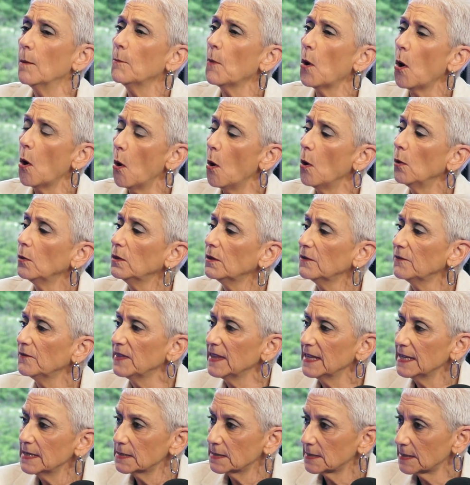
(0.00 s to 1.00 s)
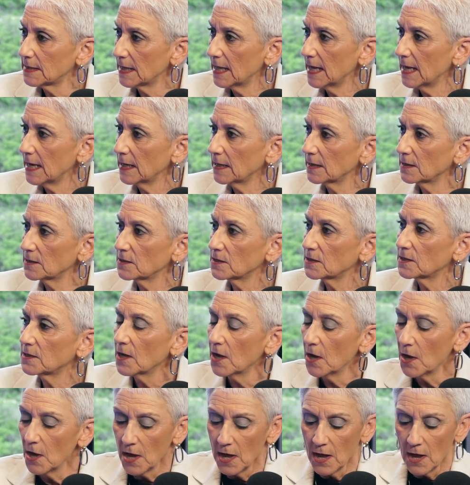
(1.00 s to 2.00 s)
All of these things
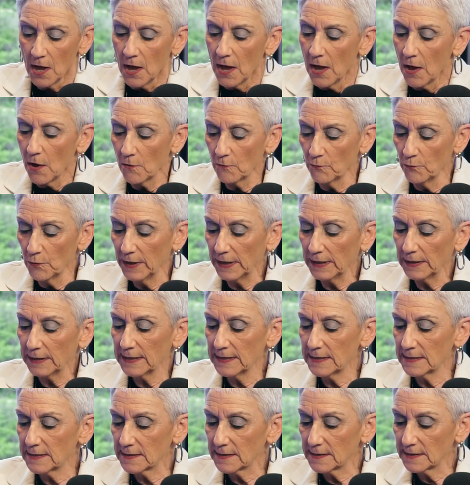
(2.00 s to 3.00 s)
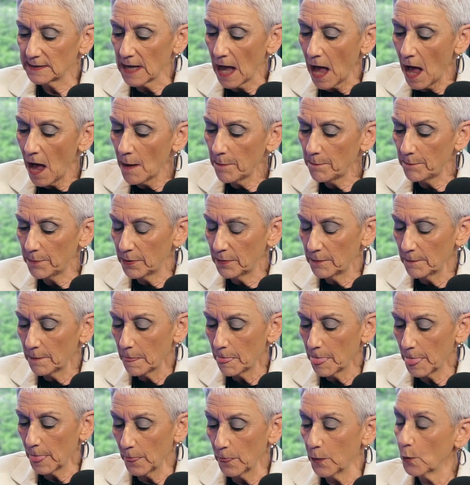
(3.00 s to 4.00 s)
really stop
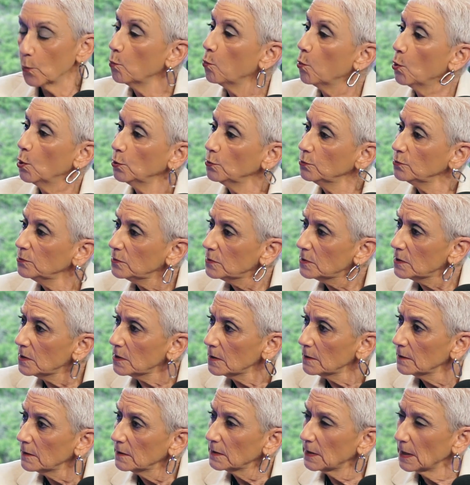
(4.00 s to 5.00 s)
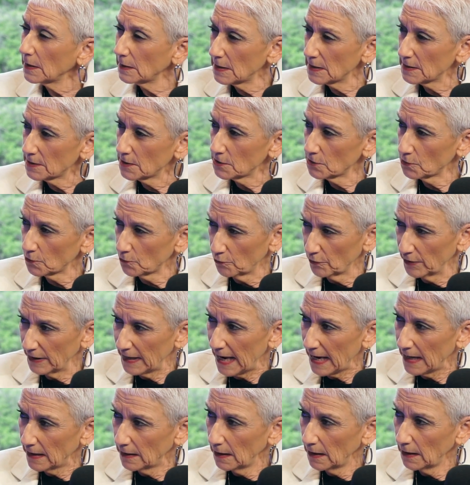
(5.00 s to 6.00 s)
the wound that this is
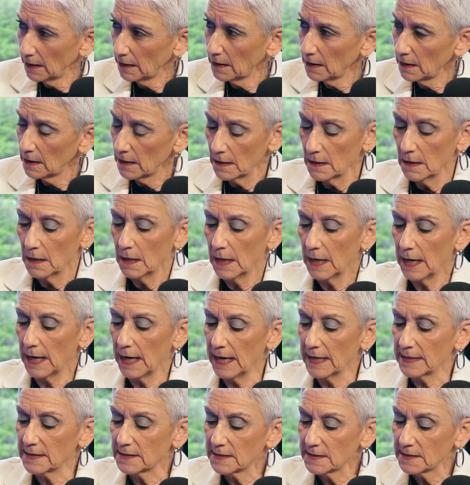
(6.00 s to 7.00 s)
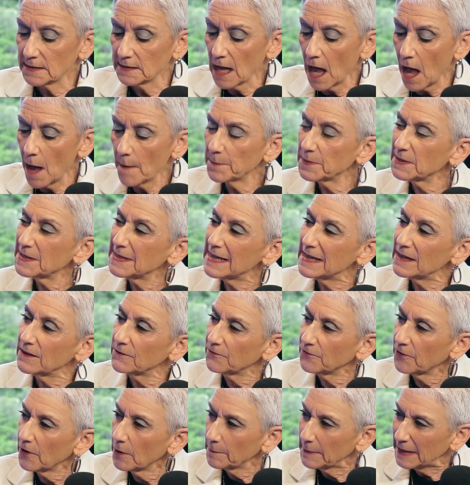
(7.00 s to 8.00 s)
creating. It stops it
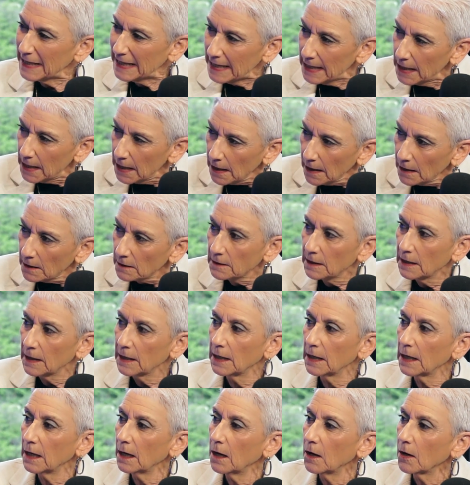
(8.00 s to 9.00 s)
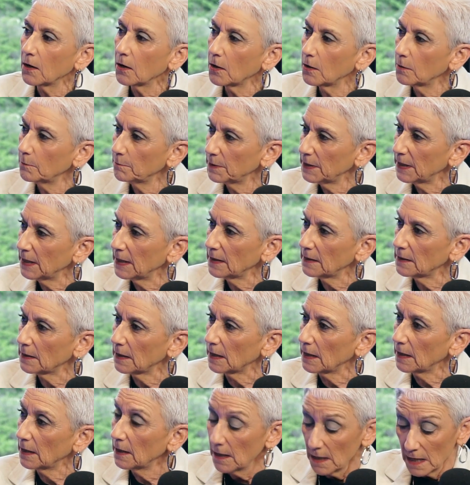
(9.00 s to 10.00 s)
from healing
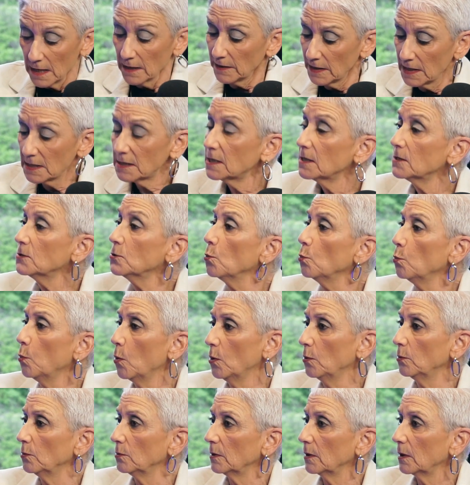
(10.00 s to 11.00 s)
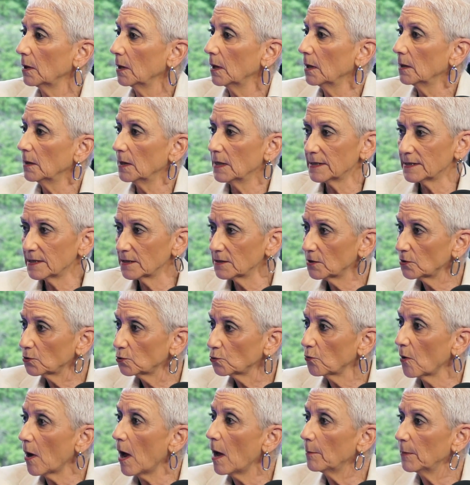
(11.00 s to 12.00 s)
completely. This is a wound. This is a
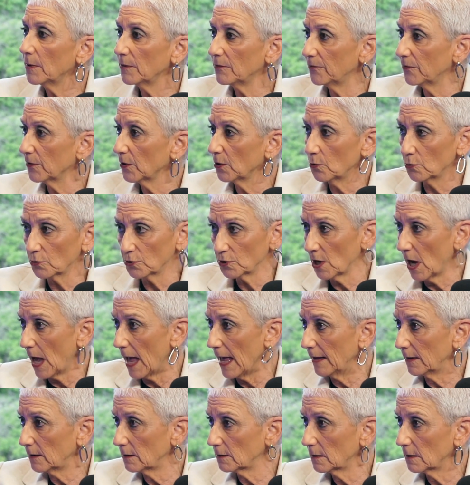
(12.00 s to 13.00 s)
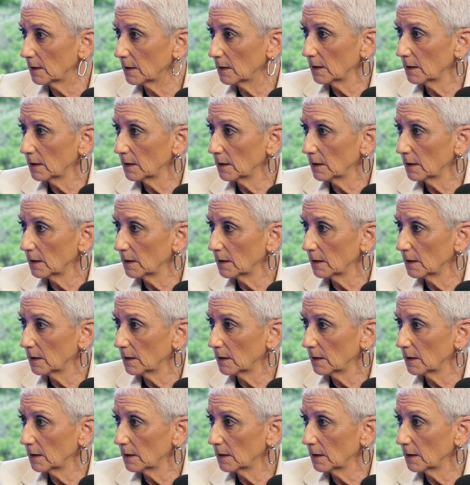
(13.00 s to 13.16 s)
trauma for your child.